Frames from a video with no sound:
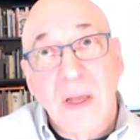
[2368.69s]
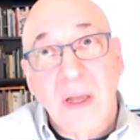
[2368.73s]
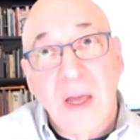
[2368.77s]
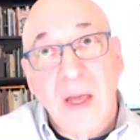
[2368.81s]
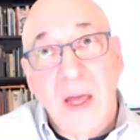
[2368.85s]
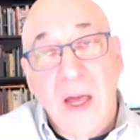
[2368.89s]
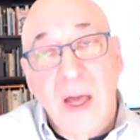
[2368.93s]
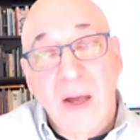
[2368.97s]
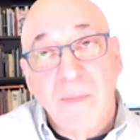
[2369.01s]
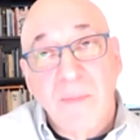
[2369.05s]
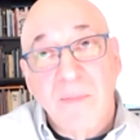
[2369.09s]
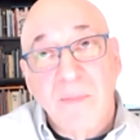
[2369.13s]

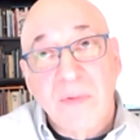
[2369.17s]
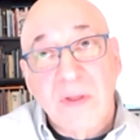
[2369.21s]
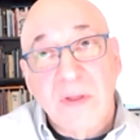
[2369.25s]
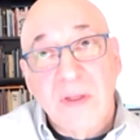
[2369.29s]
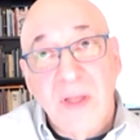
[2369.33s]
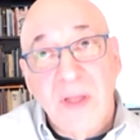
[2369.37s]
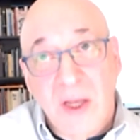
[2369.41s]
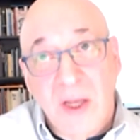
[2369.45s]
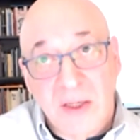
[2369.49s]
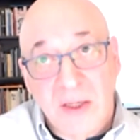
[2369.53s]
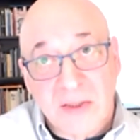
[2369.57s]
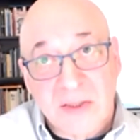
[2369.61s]
Um,
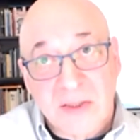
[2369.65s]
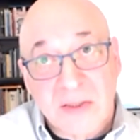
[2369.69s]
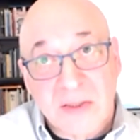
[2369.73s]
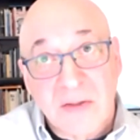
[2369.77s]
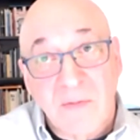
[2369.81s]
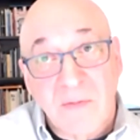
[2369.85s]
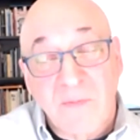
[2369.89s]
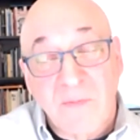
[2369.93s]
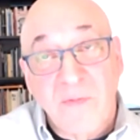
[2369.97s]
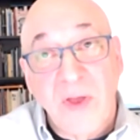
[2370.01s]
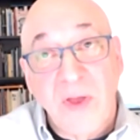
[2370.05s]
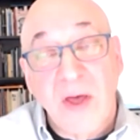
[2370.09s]
yes,
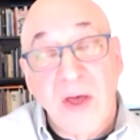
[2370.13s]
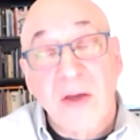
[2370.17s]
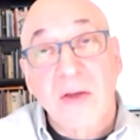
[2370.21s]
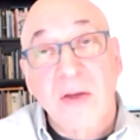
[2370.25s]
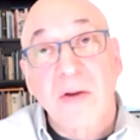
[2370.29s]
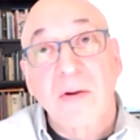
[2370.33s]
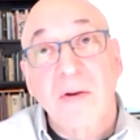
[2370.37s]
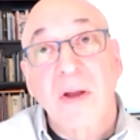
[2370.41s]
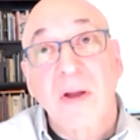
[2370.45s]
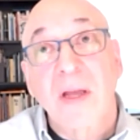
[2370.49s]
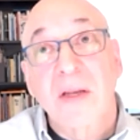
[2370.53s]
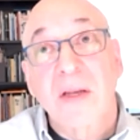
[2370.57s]

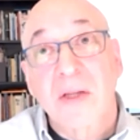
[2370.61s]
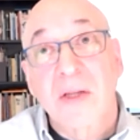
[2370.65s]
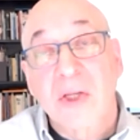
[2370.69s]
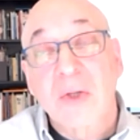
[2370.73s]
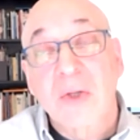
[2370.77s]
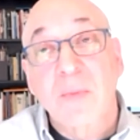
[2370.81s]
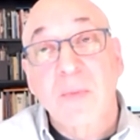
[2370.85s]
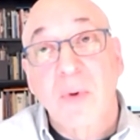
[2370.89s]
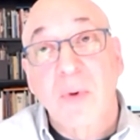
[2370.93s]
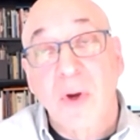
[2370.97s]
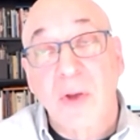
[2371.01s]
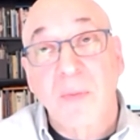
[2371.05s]
failure and
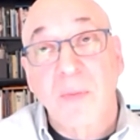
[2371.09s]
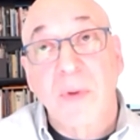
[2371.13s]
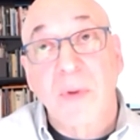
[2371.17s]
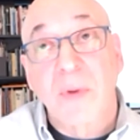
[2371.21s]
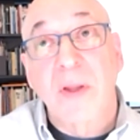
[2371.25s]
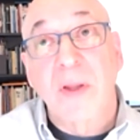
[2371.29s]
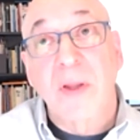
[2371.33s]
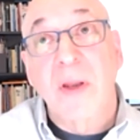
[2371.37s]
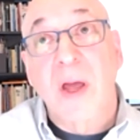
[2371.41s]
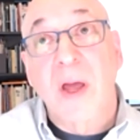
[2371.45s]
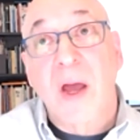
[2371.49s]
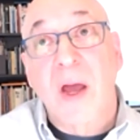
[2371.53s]

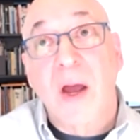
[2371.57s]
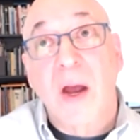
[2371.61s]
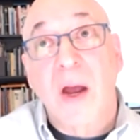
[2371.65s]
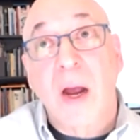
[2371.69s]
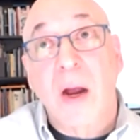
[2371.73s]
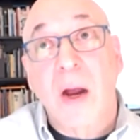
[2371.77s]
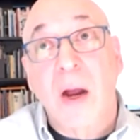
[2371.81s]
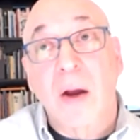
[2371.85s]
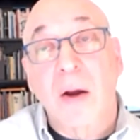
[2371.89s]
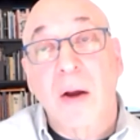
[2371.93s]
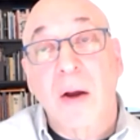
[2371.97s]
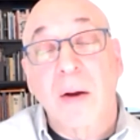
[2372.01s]
disappointment
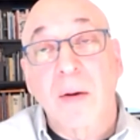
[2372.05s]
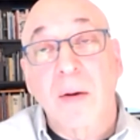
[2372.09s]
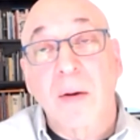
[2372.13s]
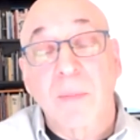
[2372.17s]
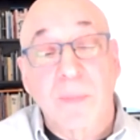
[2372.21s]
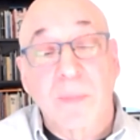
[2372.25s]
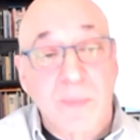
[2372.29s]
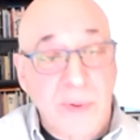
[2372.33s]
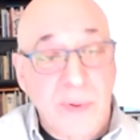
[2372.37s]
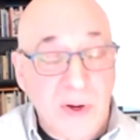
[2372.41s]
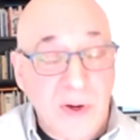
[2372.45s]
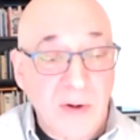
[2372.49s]
are
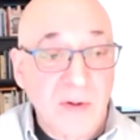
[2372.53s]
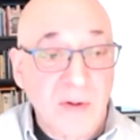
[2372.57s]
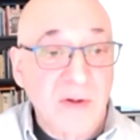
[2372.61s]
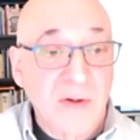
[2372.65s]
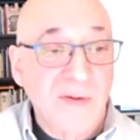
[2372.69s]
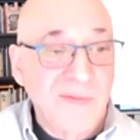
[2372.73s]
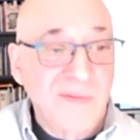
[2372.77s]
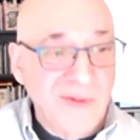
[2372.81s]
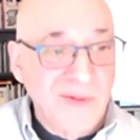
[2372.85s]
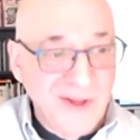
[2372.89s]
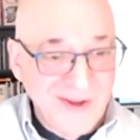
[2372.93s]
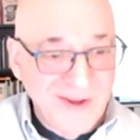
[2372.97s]
part
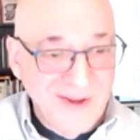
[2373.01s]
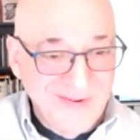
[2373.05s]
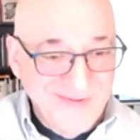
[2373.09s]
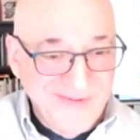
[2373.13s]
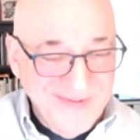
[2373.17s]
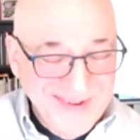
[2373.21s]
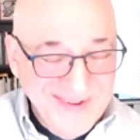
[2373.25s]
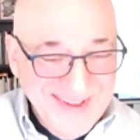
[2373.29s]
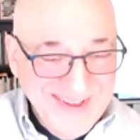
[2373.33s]
of life.